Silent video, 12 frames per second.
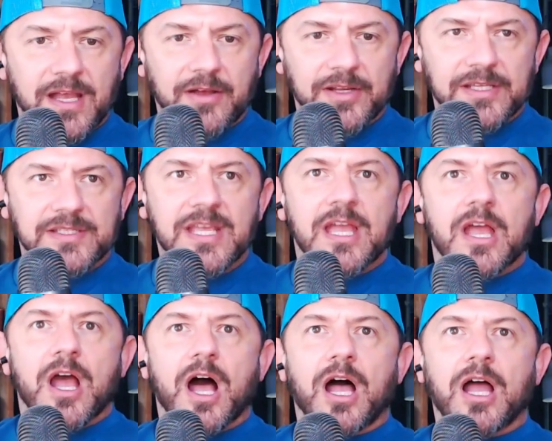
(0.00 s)
out is
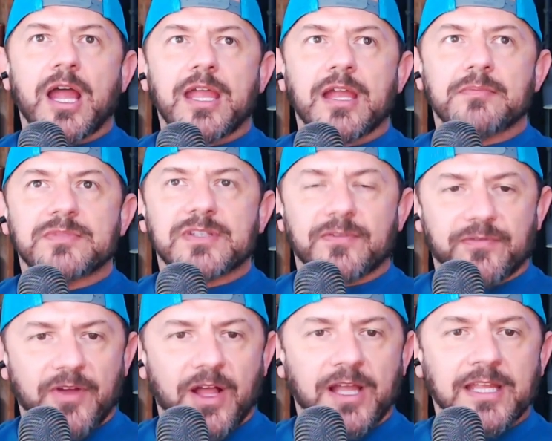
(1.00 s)
I am
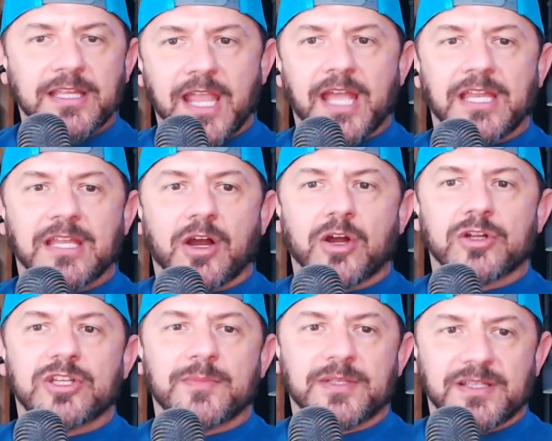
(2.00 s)
defying any
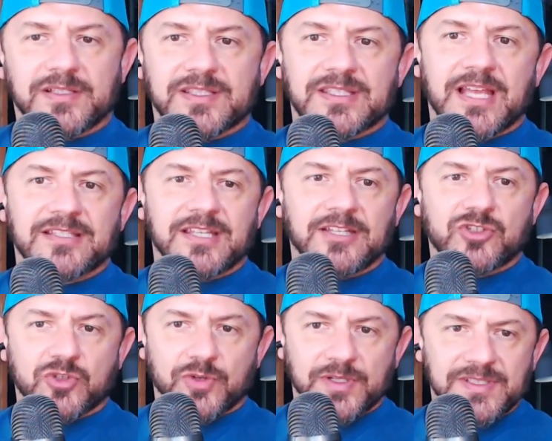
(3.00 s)
argument that says
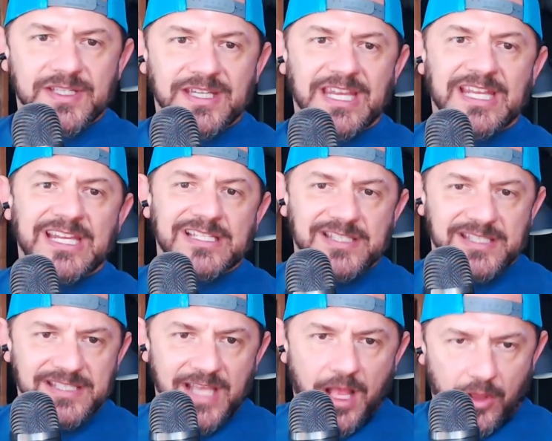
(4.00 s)
intrinsic in
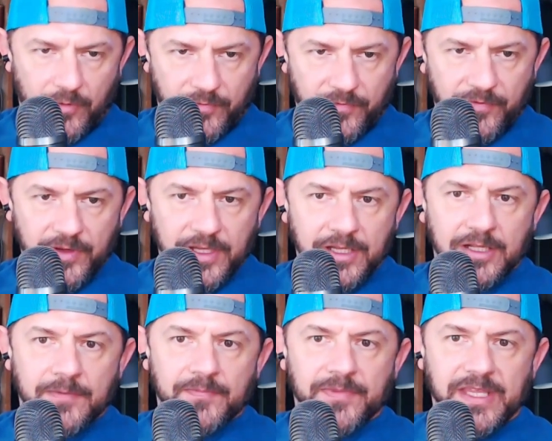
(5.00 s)
itself
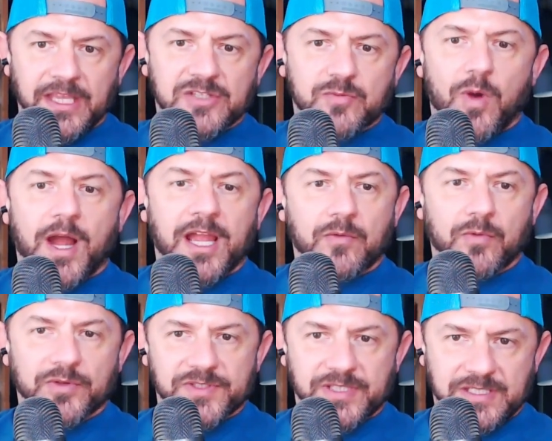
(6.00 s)
is why it
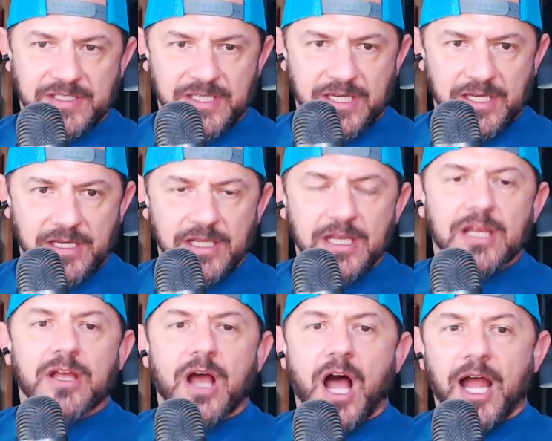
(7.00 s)
will succeed.
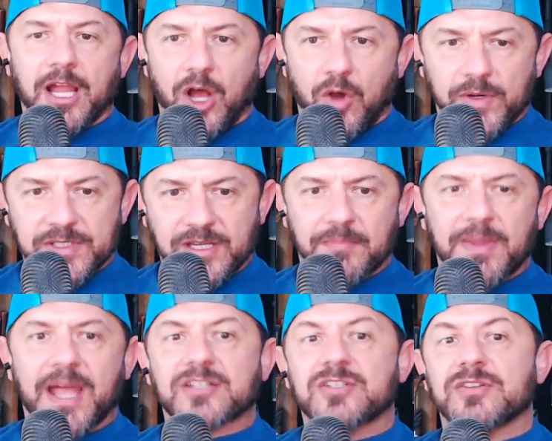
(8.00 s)
I always come
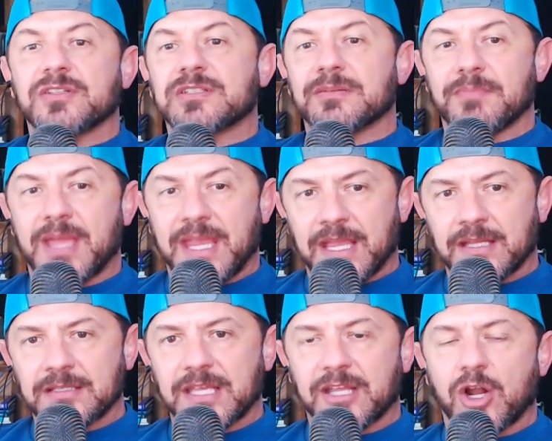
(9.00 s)
back to the
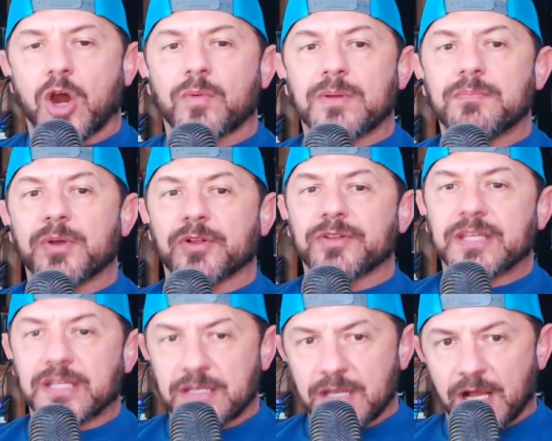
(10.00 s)
demand, and are we building
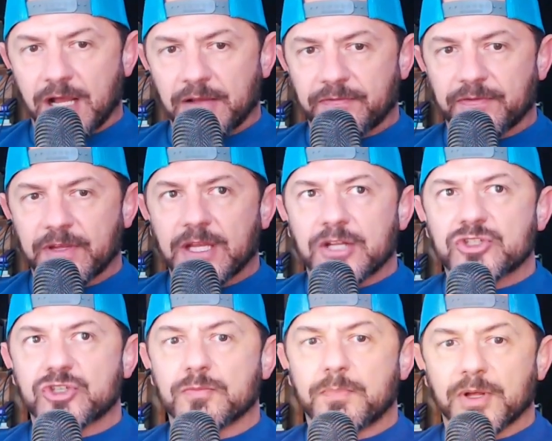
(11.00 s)
enough
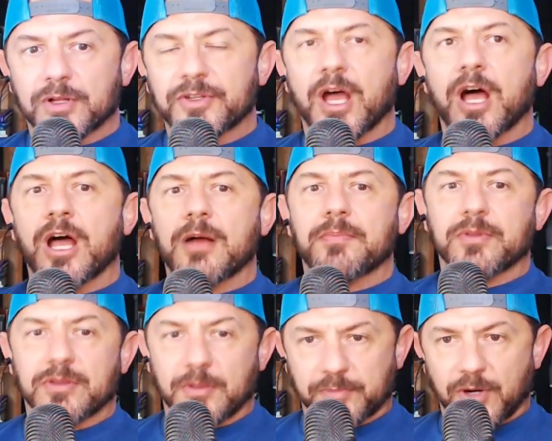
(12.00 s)
to build up
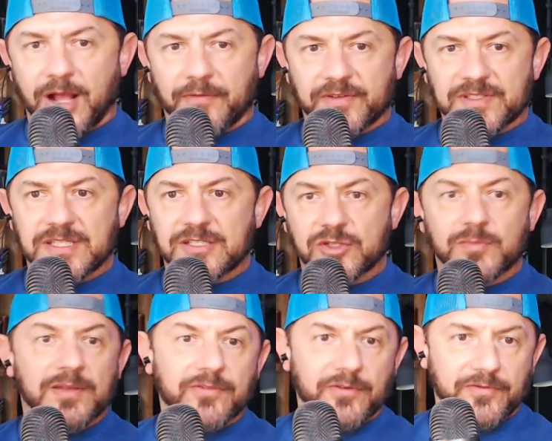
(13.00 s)
the prophecy to
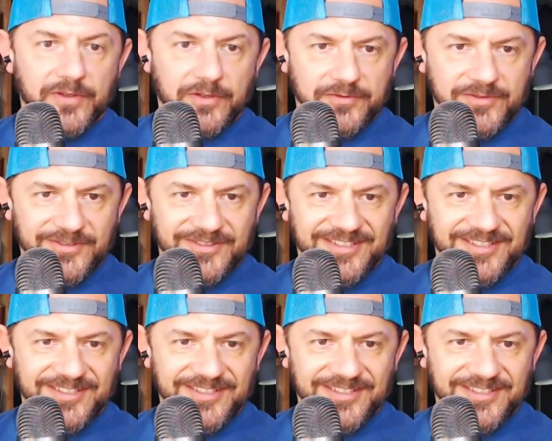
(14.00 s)
be fulfilled?